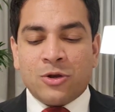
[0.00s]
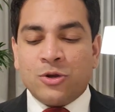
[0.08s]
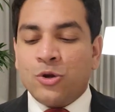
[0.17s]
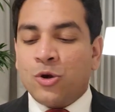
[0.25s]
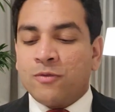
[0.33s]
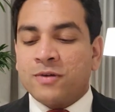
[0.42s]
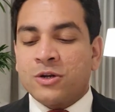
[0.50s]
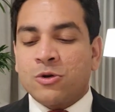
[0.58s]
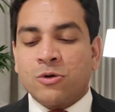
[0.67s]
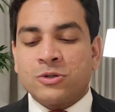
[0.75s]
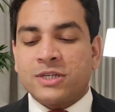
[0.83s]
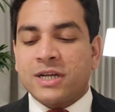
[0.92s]
No one
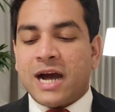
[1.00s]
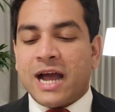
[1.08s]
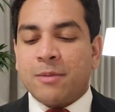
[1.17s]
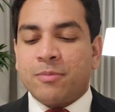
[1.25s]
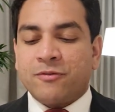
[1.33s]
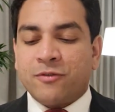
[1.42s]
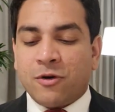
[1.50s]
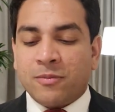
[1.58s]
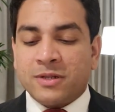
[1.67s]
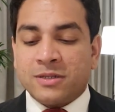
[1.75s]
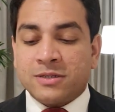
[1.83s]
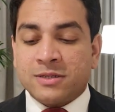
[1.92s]
coaching high
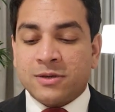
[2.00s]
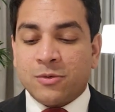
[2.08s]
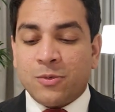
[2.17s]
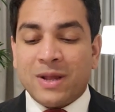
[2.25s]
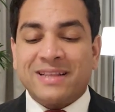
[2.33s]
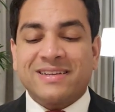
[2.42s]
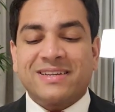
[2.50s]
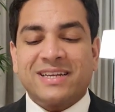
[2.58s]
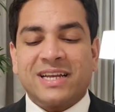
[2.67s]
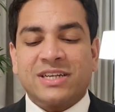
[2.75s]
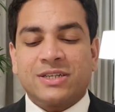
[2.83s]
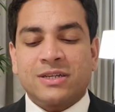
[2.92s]
performance wealth
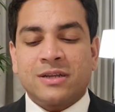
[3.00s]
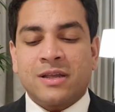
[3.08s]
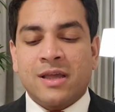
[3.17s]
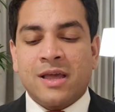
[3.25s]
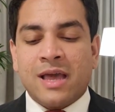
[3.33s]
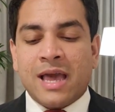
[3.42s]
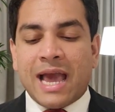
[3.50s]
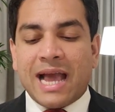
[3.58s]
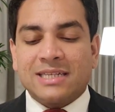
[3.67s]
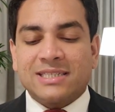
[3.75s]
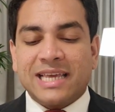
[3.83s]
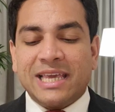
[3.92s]
creation
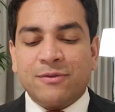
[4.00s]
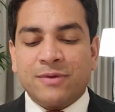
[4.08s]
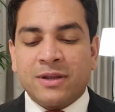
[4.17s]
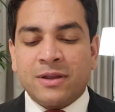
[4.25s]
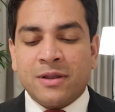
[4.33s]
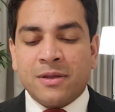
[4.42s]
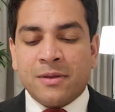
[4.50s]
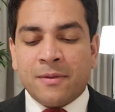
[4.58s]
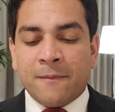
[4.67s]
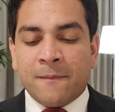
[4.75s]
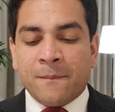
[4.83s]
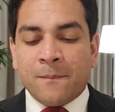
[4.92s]
has even
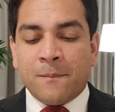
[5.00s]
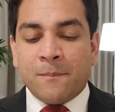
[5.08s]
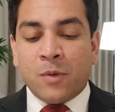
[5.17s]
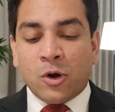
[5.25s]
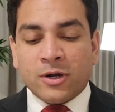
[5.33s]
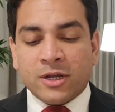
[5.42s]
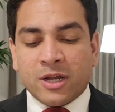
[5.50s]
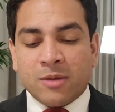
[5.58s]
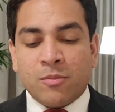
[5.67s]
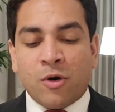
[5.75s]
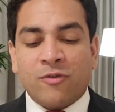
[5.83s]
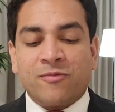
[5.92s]

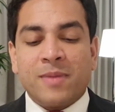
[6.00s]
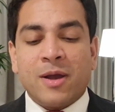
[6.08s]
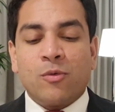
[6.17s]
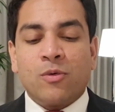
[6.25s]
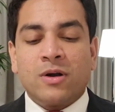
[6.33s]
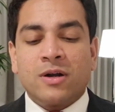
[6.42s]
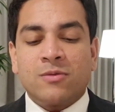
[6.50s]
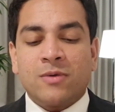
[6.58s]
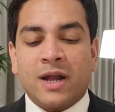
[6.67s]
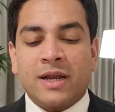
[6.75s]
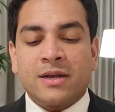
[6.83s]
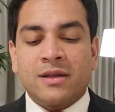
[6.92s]
modicum of my
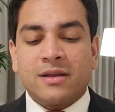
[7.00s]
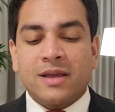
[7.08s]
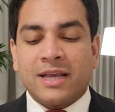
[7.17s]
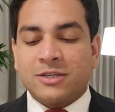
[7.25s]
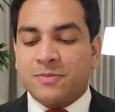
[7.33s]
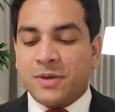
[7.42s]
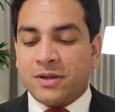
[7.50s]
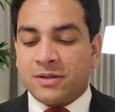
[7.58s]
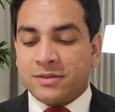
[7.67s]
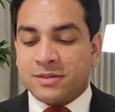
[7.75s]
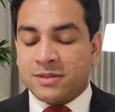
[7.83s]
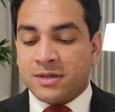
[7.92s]
worldwide
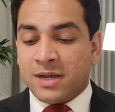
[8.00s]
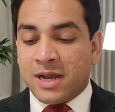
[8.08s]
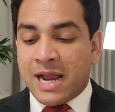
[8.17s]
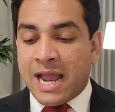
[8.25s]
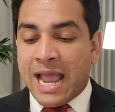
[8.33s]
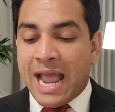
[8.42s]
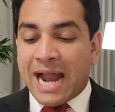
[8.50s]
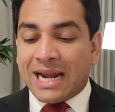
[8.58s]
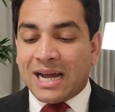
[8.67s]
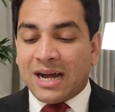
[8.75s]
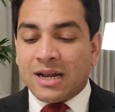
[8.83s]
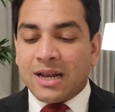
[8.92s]
experience.
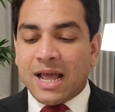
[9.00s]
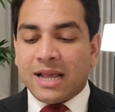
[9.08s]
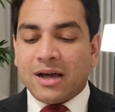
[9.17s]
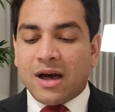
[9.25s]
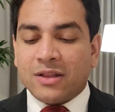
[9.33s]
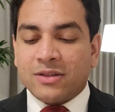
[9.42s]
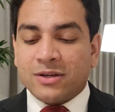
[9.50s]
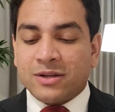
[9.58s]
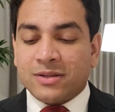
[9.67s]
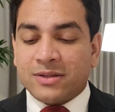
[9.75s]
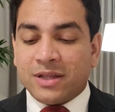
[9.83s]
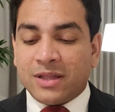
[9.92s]
And unlike
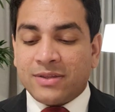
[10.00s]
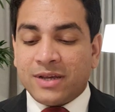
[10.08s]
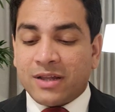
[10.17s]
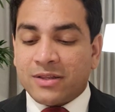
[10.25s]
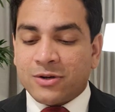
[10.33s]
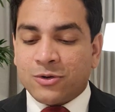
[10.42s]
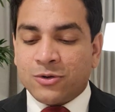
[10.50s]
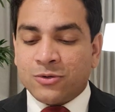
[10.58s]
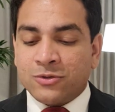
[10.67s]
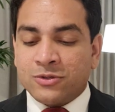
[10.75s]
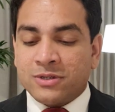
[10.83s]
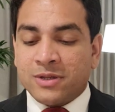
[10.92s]
the other
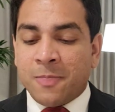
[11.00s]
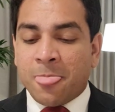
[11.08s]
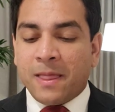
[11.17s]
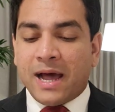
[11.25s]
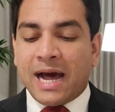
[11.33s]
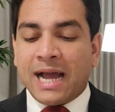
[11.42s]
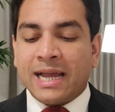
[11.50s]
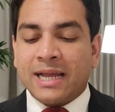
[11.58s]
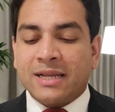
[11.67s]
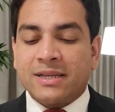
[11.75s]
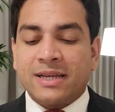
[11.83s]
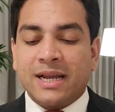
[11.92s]
gurus,
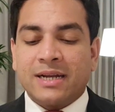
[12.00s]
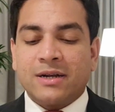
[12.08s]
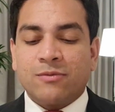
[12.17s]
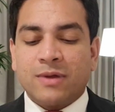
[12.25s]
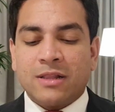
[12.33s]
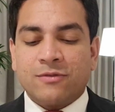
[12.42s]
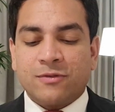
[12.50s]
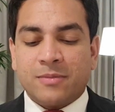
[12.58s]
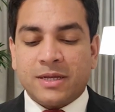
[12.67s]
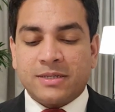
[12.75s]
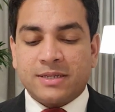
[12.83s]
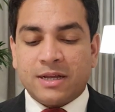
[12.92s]
I created wealth for
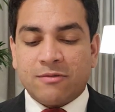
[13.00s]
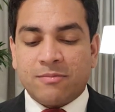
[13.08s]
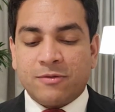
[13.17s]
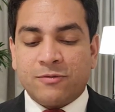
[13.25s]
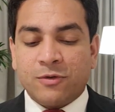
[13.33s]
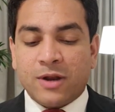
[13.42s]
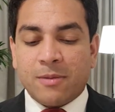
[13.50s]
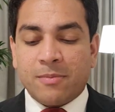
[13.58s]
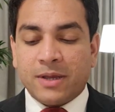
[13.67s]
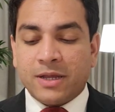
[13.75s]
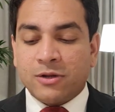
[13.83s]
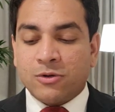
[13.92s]
myself before I
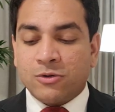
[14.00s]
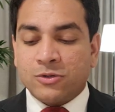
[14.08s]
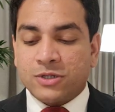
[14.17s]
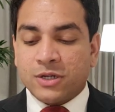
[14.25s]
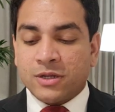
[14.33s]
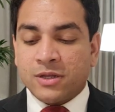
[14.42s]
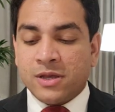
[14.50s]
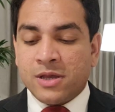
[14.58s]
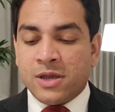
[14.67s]
begin coaching.